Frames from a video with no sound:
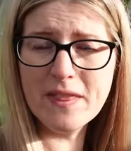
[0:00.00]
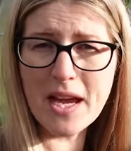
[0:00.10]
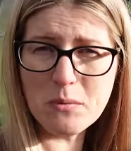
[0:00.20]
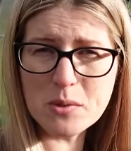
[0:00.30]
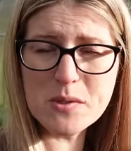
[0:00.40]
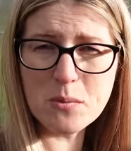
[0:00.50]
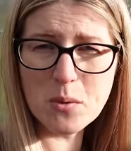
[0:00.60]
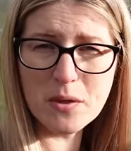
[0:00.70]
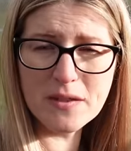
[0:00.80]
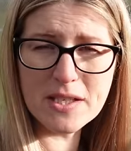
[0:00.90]
that was the
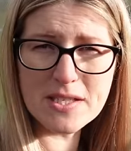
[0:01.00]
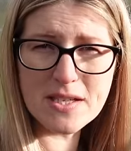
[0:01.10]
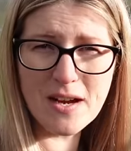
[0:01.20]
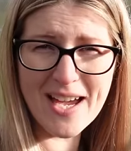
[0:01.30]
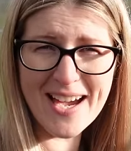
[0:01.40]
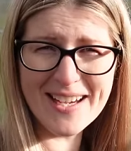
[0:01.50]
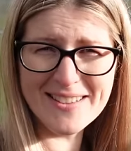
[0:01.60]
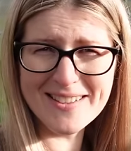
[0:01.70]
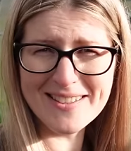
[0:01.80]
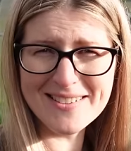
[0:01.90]
one that I had
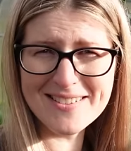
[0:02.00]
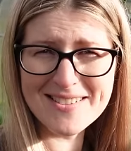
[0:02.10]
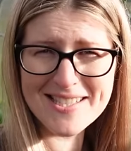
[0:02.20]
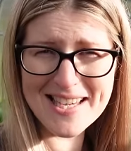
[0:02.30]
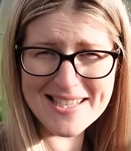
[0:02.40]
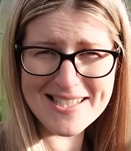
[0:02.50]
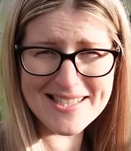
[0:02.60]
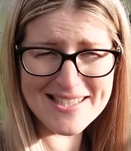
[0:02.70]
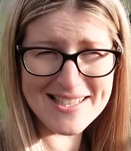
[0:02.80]
the test,